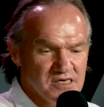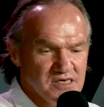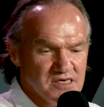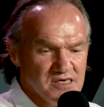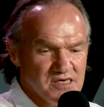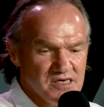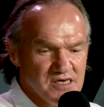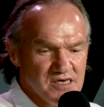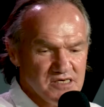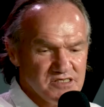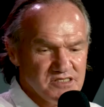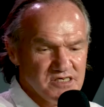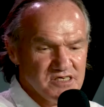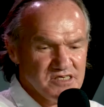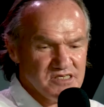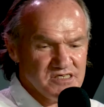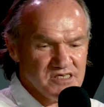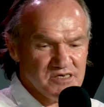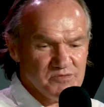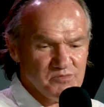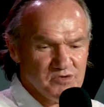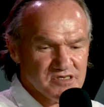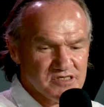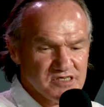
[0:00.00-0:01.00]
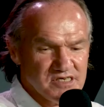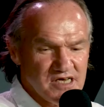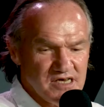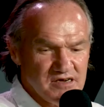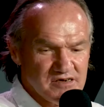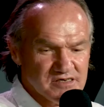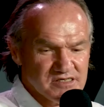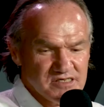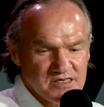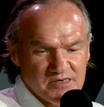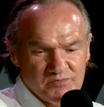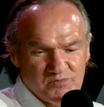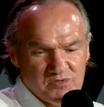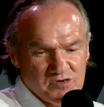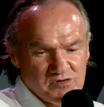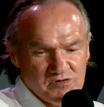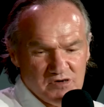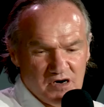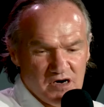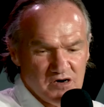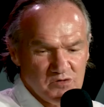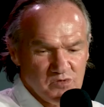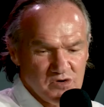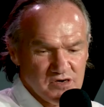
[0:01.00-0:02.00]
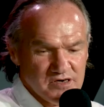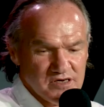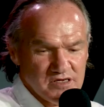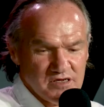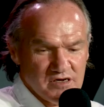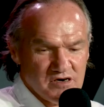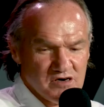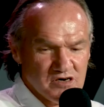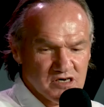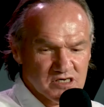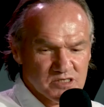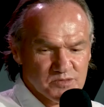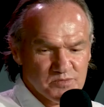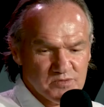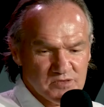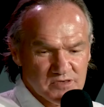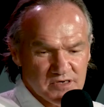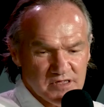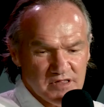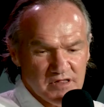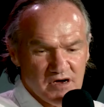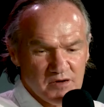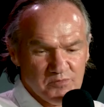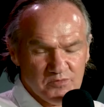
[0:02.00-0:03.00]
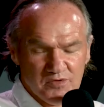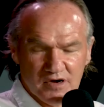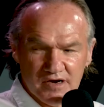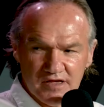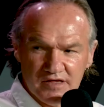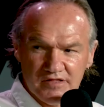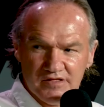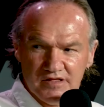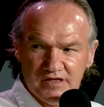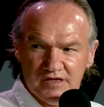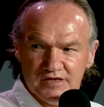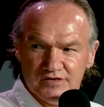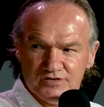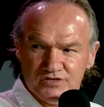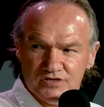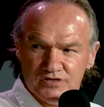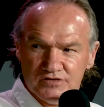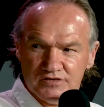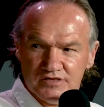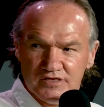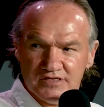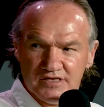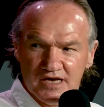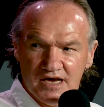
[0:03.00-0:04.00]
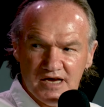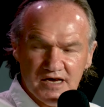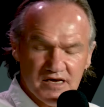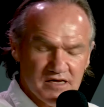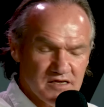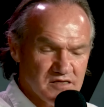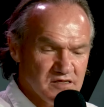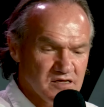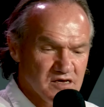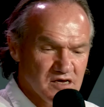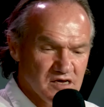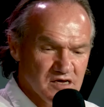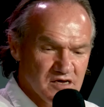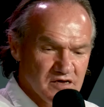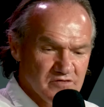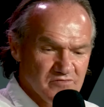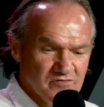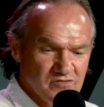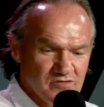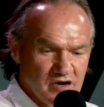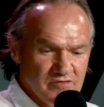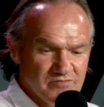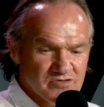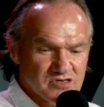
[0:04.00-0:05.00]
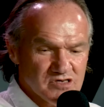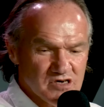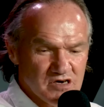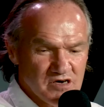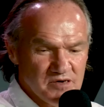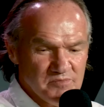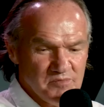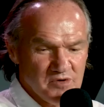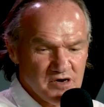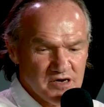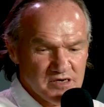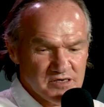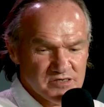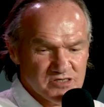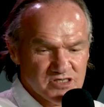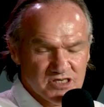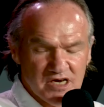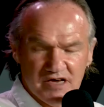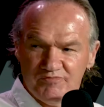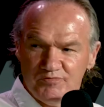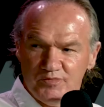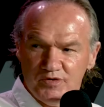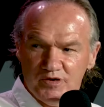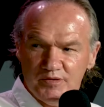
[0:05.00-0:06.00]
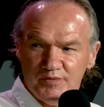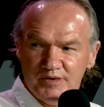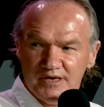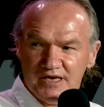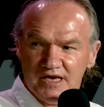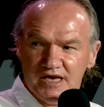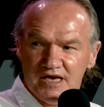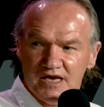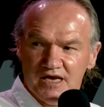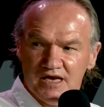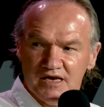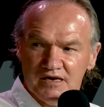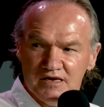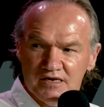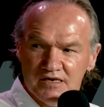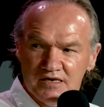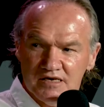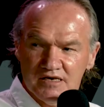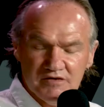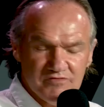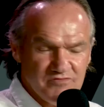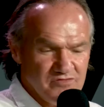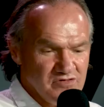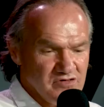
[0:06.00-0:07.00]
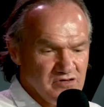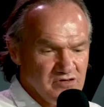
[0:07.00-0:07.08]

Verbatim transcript: And she said, what's that? I said, well, I work in a hospital in the operating theatre during the day, and for overtime I shave pubic hair for,